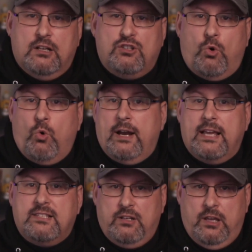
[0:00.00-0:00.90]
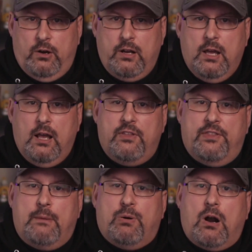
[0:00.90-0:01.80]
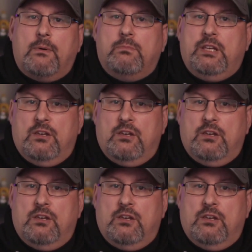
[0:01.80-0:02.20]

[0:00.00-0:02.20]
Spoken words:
or Tor exit node that they probably